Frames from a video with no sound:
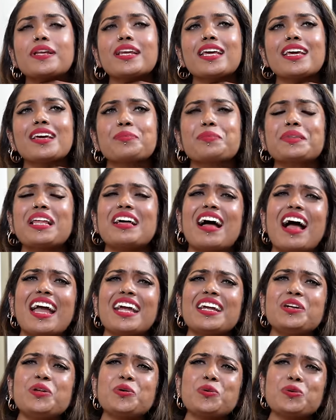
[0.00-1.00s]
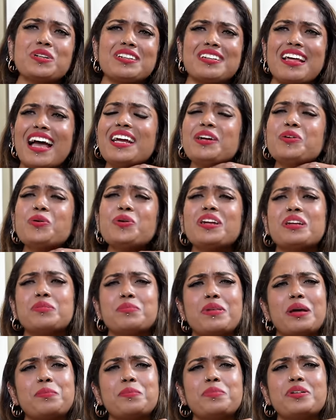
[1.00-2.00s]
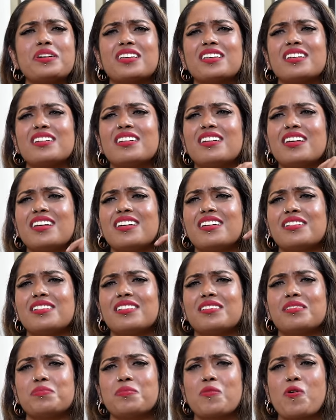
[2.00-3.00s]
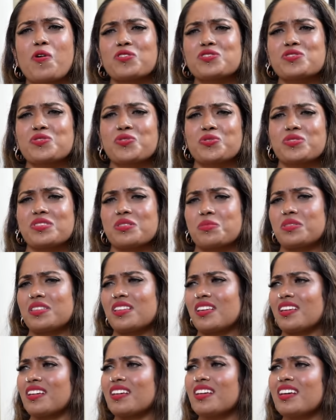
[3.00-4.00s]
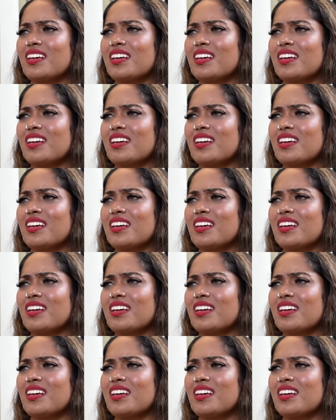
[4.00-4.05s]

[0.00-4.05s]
Pinne I don't remember hearing a mosque or something,